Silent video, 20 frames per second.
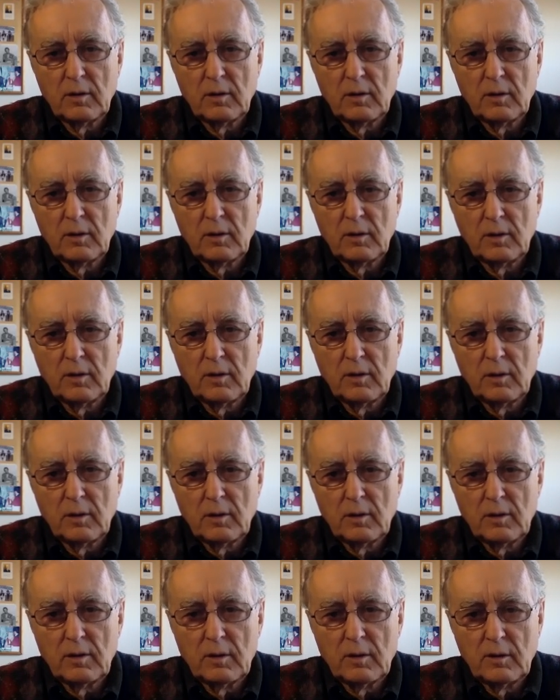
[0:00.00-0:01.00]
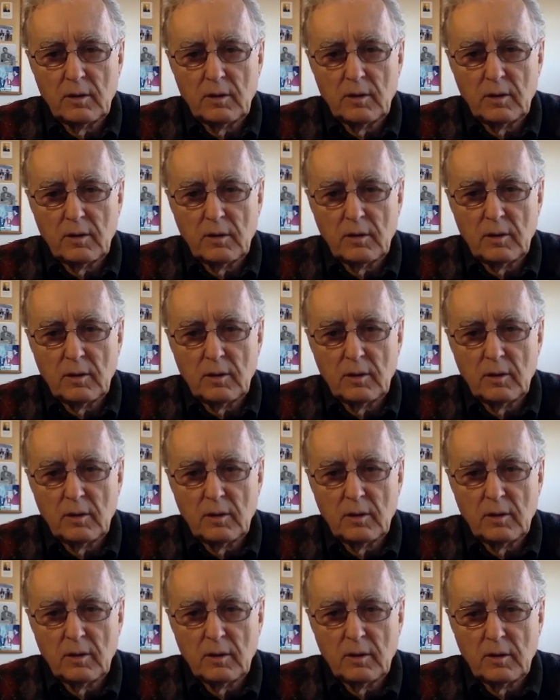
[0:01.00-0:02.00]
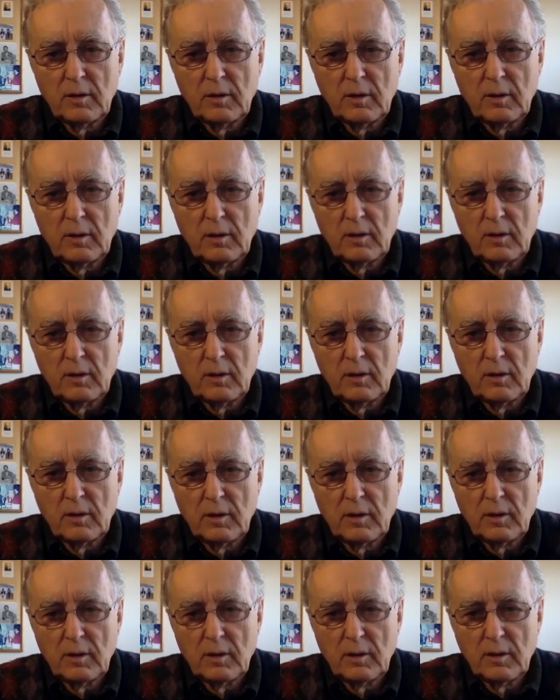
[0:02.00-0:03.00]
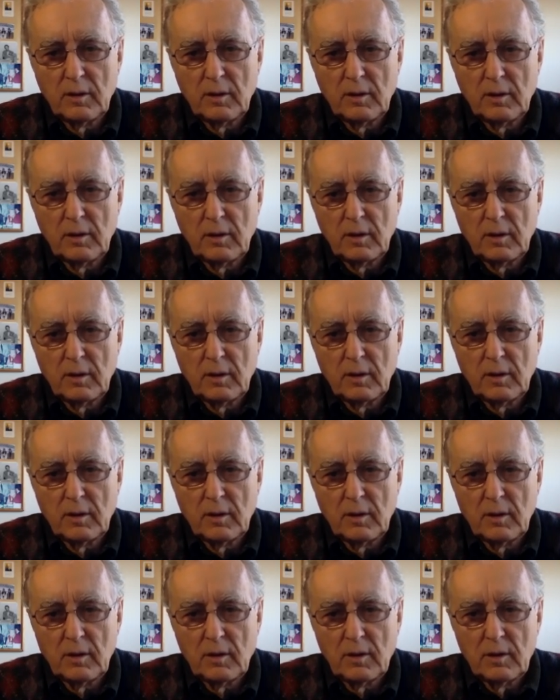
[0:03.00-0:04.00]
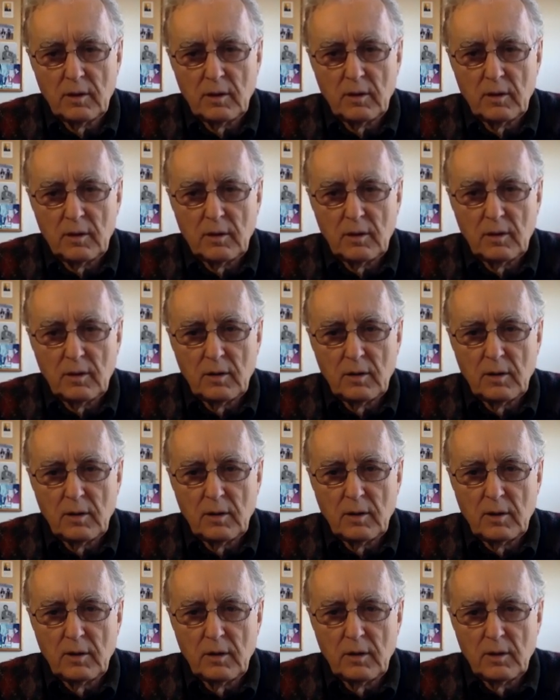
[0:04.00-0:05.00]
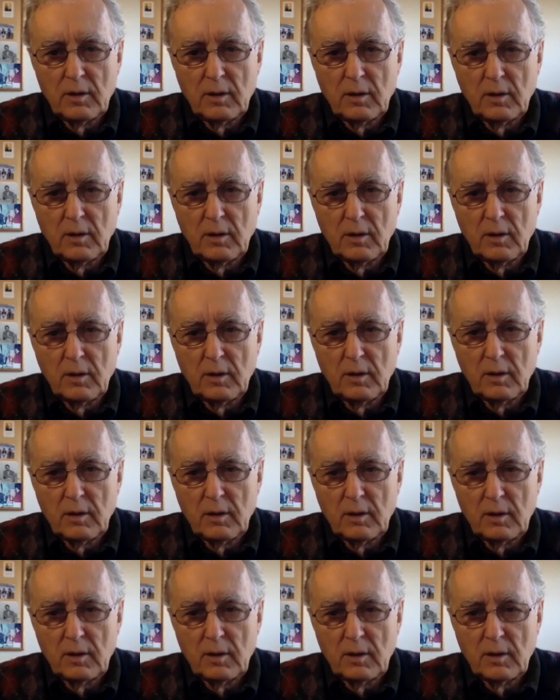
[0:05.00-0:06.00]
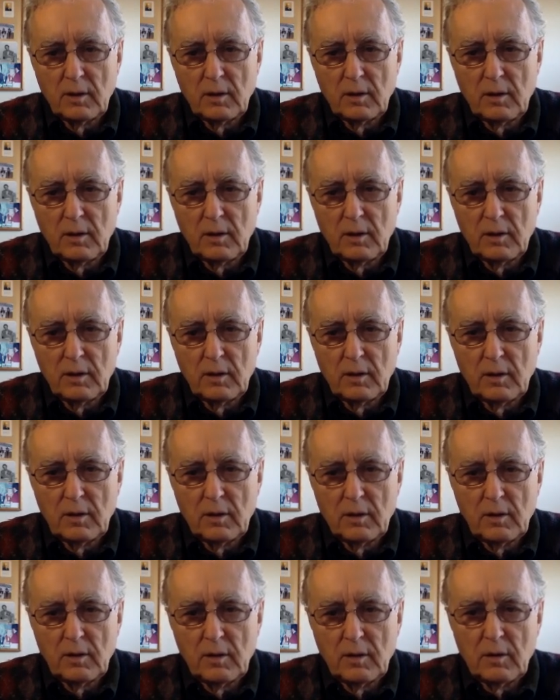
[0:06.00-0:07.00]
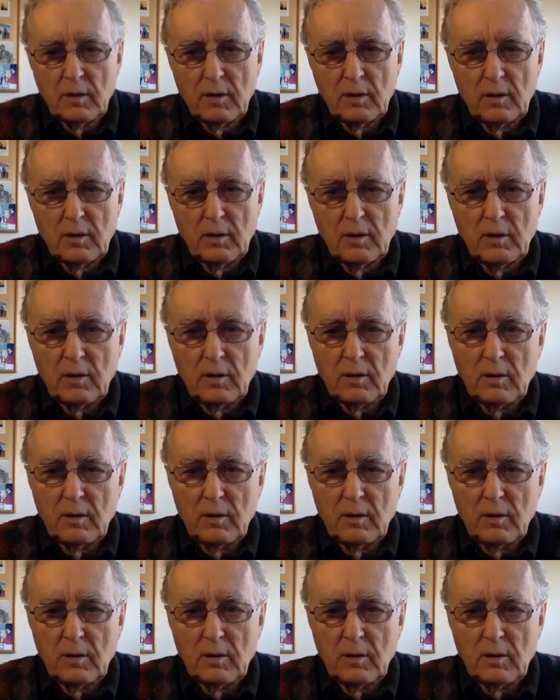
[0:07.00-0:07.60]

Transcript: No words are spoken by the person on screen.